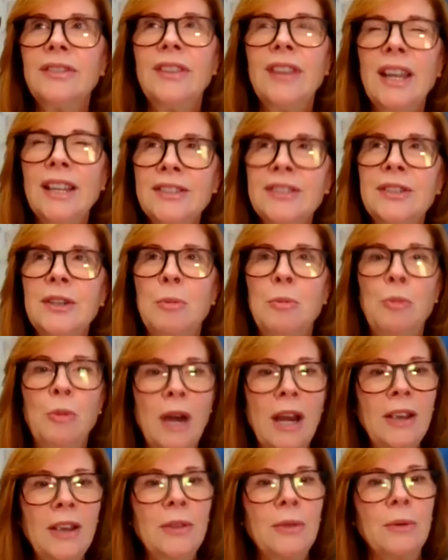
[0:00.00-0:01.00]
that's the
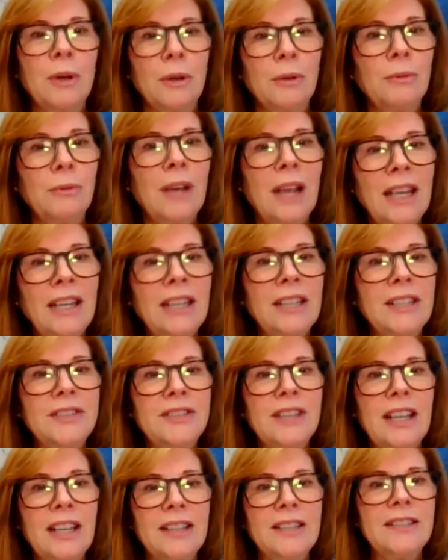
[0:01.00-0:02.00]
breakthrough right
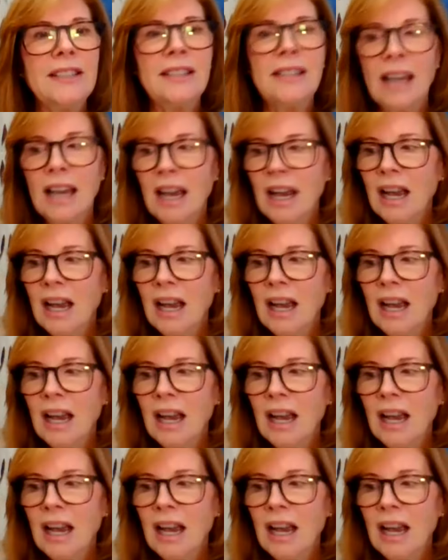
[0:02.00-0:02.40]
it's it's